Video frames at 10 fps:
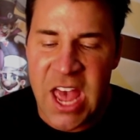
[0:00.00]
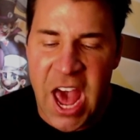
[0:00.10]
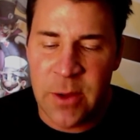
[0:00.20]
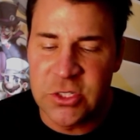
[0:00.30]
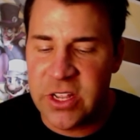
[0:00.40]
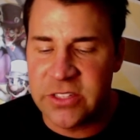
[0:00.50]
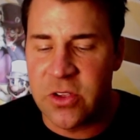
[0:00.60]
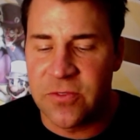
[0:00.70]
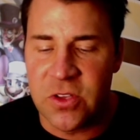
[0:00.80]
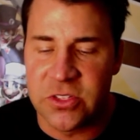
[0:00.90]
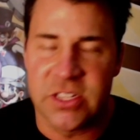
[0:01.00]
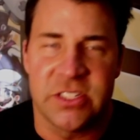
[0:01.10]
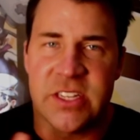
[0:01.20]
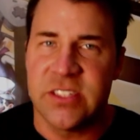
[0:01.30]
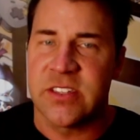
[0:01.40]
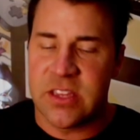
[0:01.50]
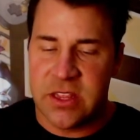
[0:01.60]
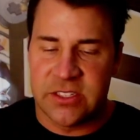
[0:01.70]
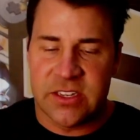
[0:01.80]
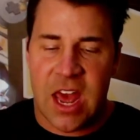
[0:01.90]
I don't want you to get too confused because this
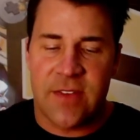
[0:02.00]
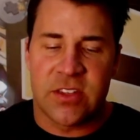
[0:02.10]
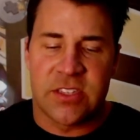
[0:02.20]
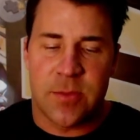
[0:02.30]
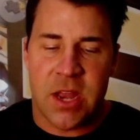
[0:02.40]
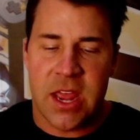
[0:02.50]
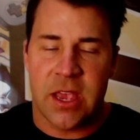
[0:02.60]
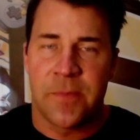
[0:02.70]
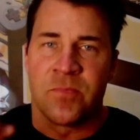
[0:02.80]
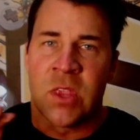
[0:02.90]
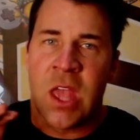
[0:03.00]
is kind of intimidating.